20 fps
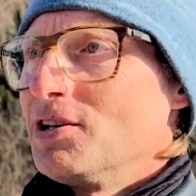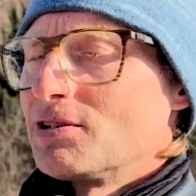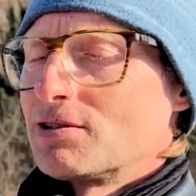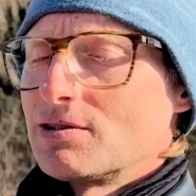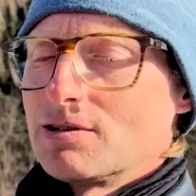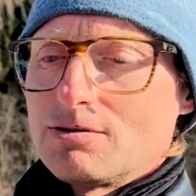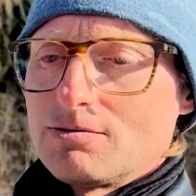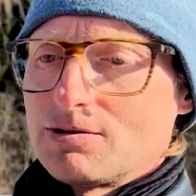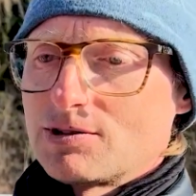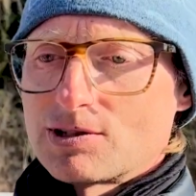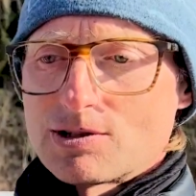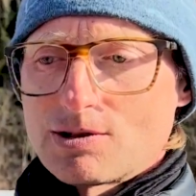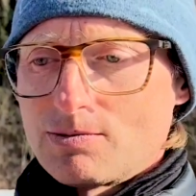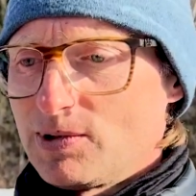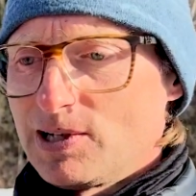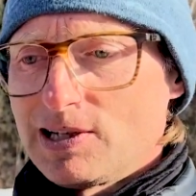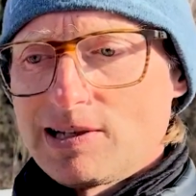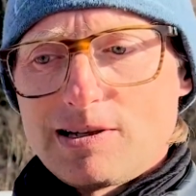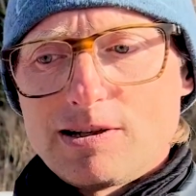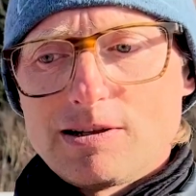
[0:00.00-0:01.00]
So it was a
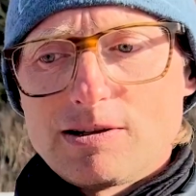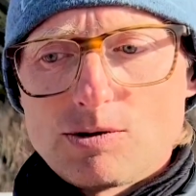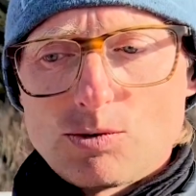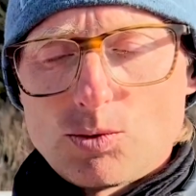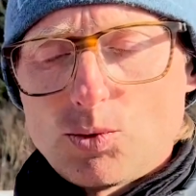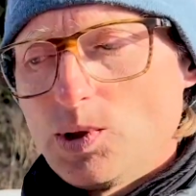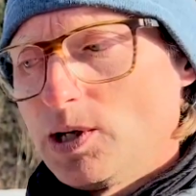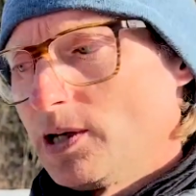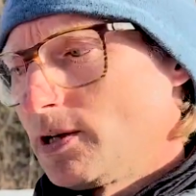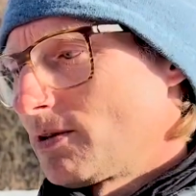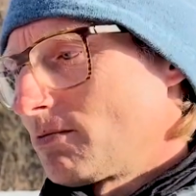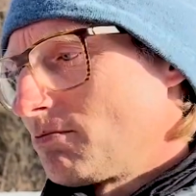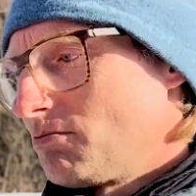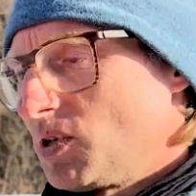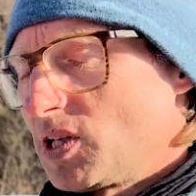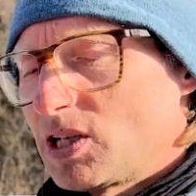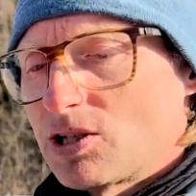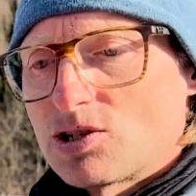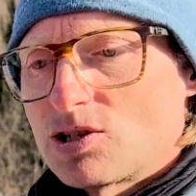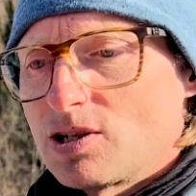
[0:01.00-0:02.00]
completely weird
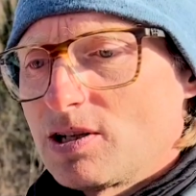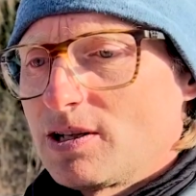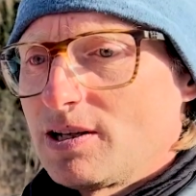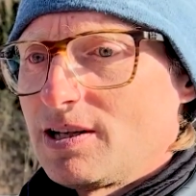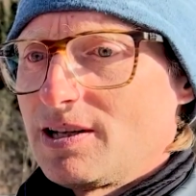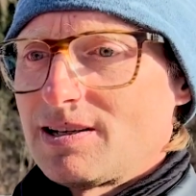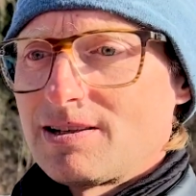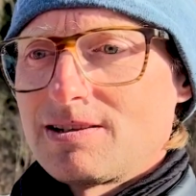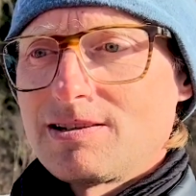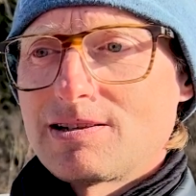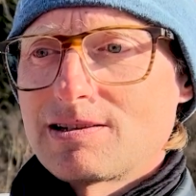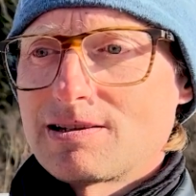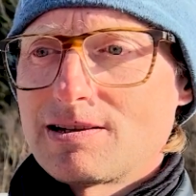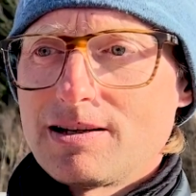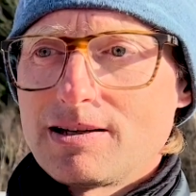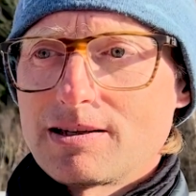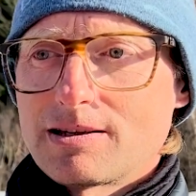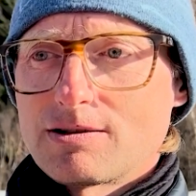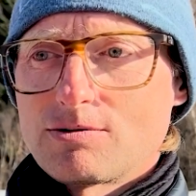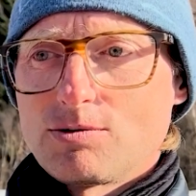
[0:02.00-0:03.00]
mixture, and it's
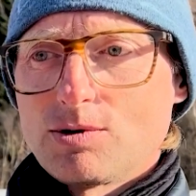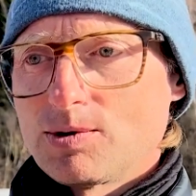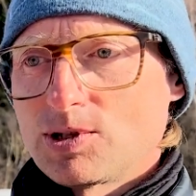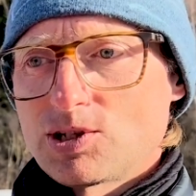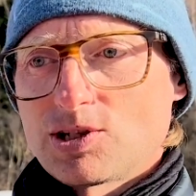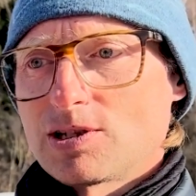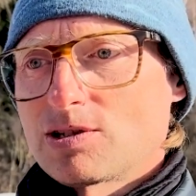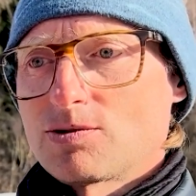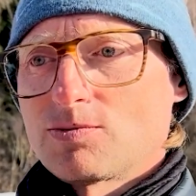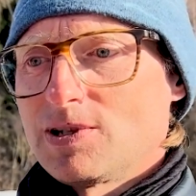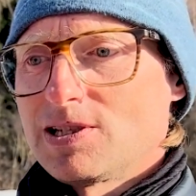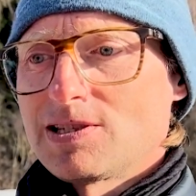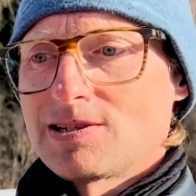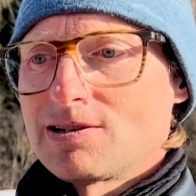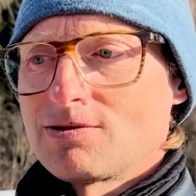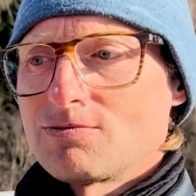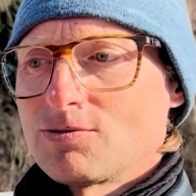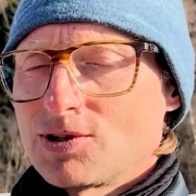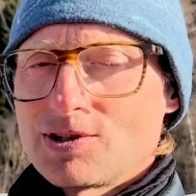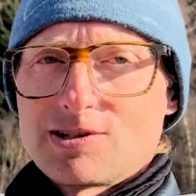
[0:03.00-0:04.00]
like we were just
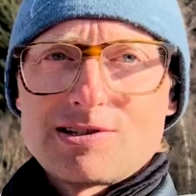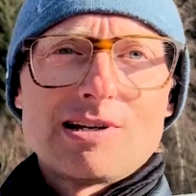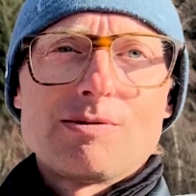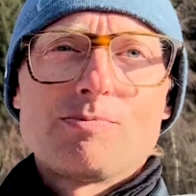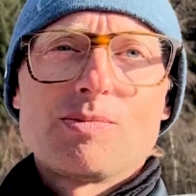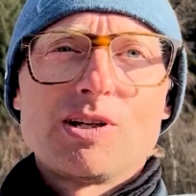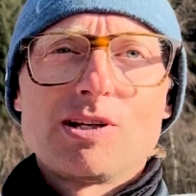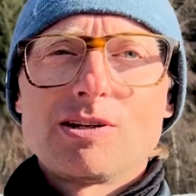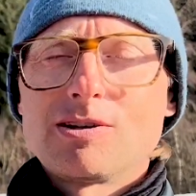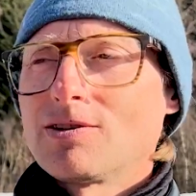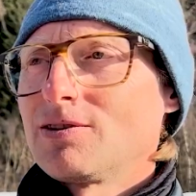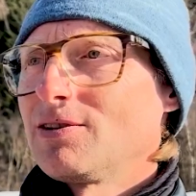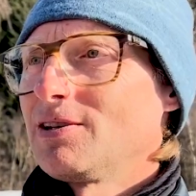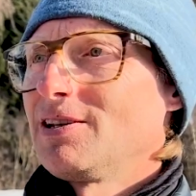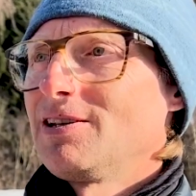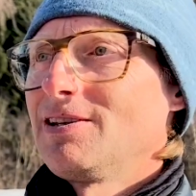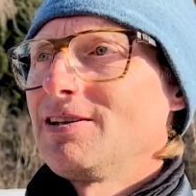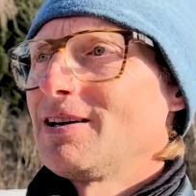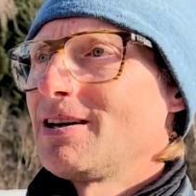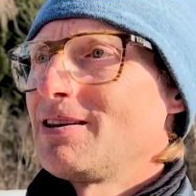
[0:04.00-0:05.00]
waiting what is happening on
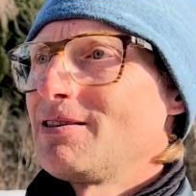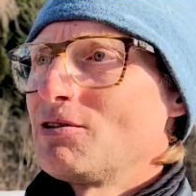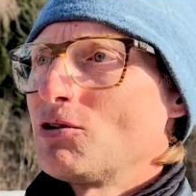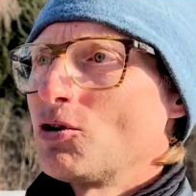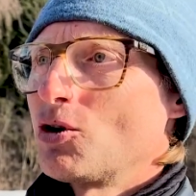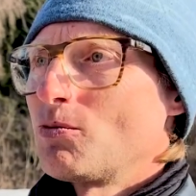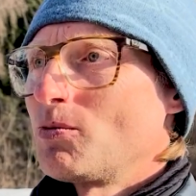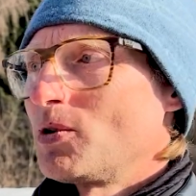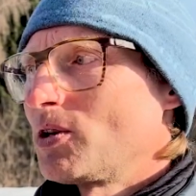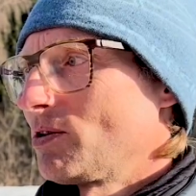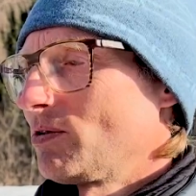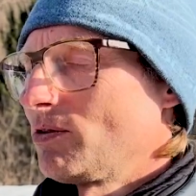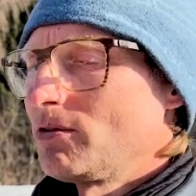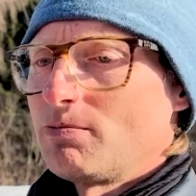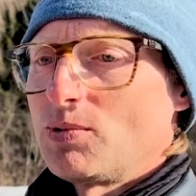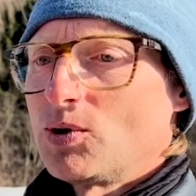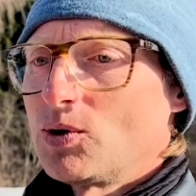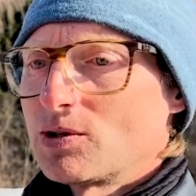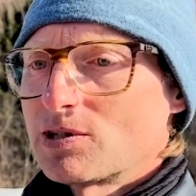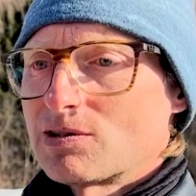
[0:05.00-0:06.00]
the EN norm and on the
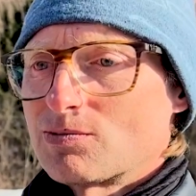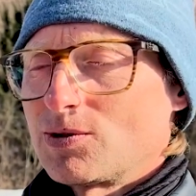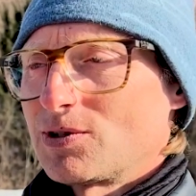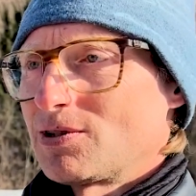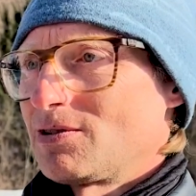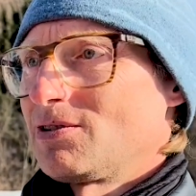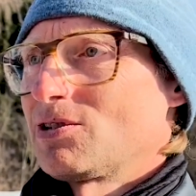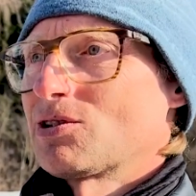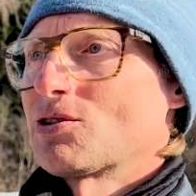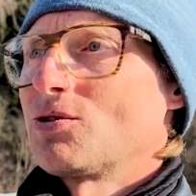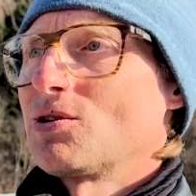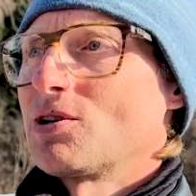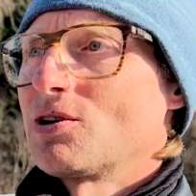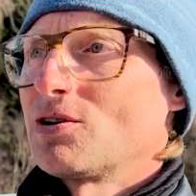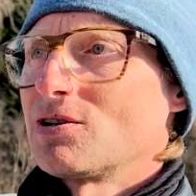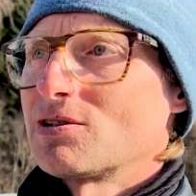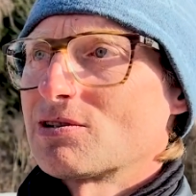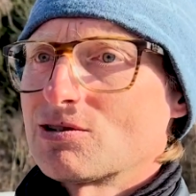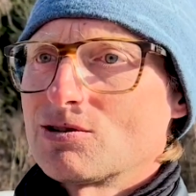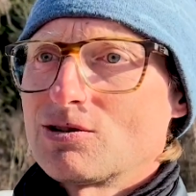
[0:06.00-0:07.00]
boards, what's going
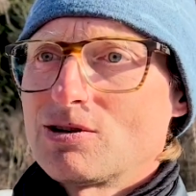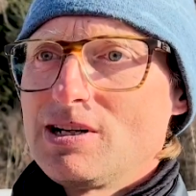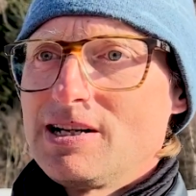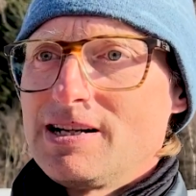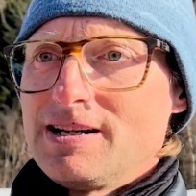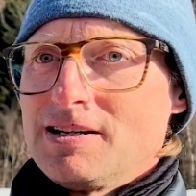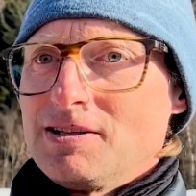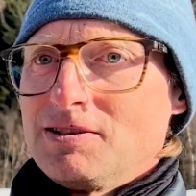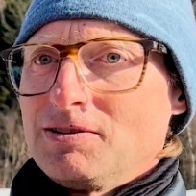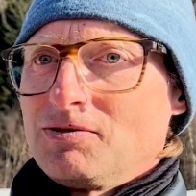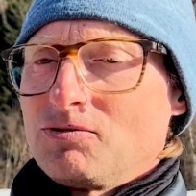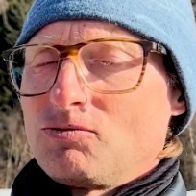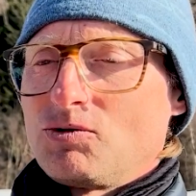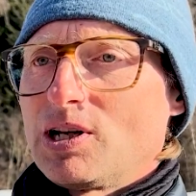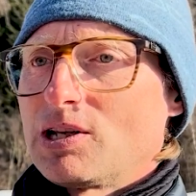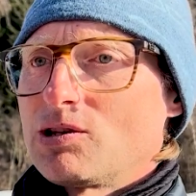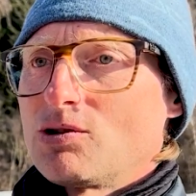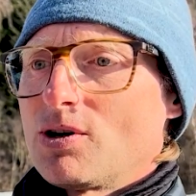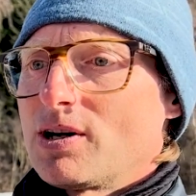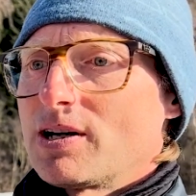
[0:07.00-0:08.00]
on. So we
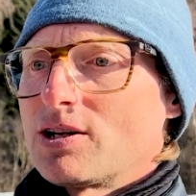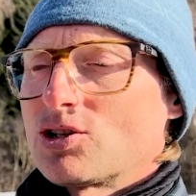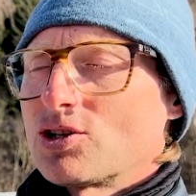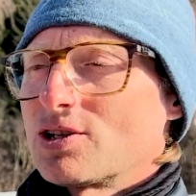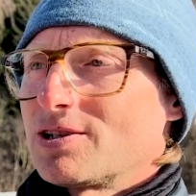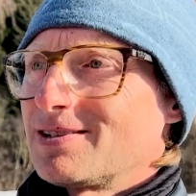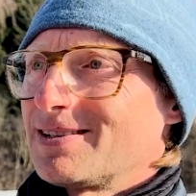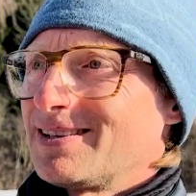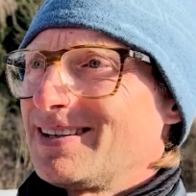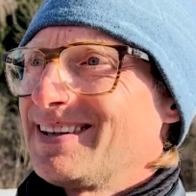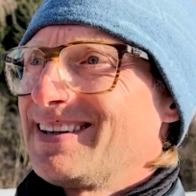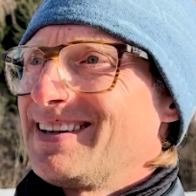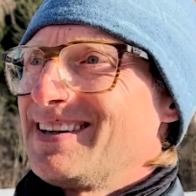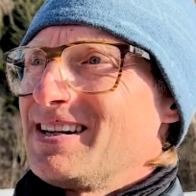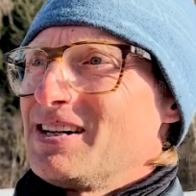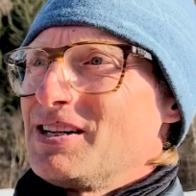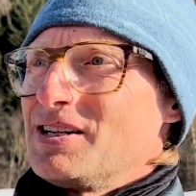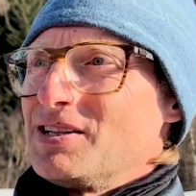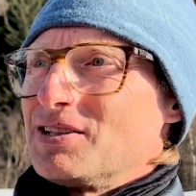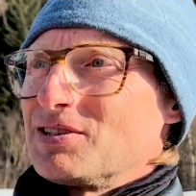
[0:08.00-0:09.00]
had no other chance, yeah,
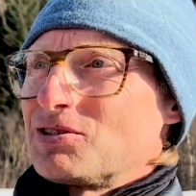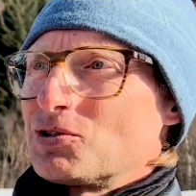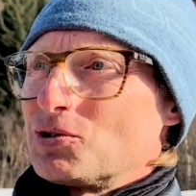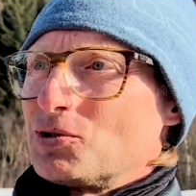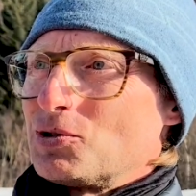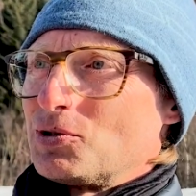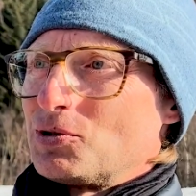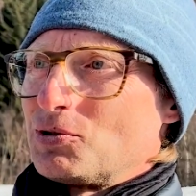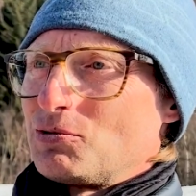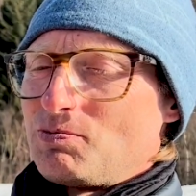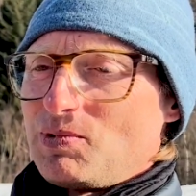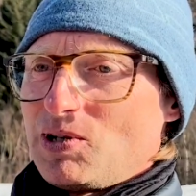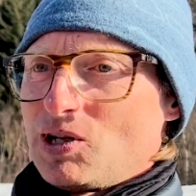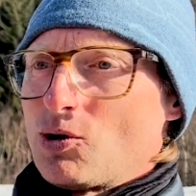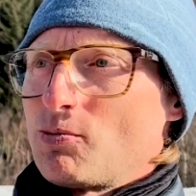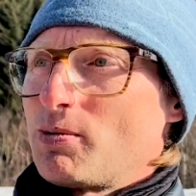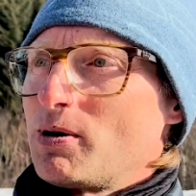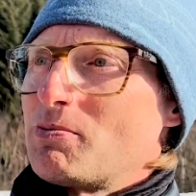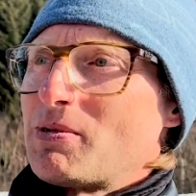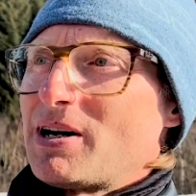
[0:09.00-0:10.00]
to be
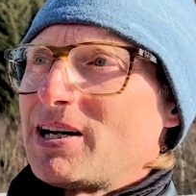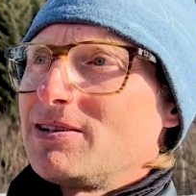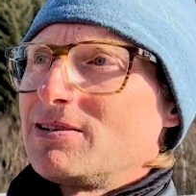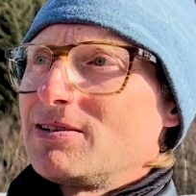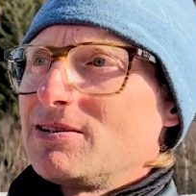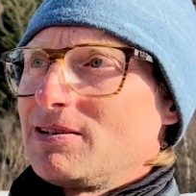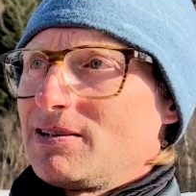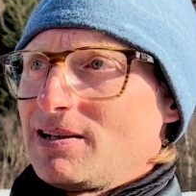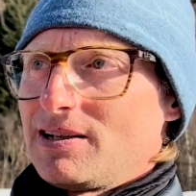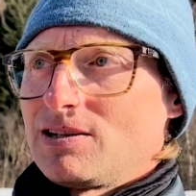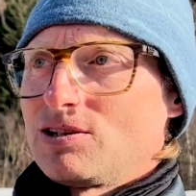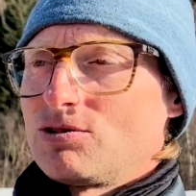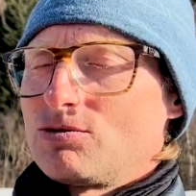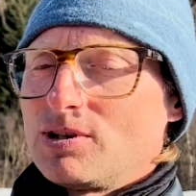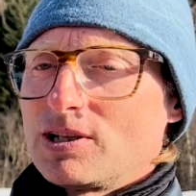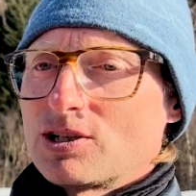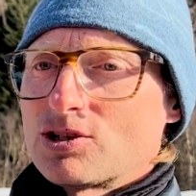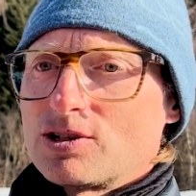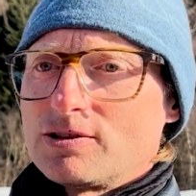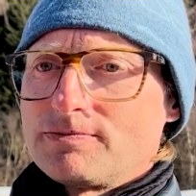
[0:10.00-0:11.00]
open-minded in any
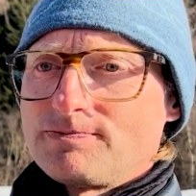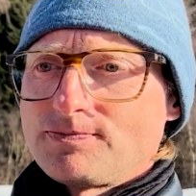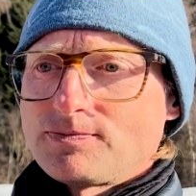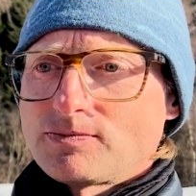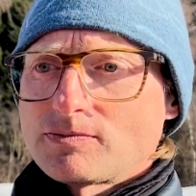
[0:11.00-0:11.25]
direction.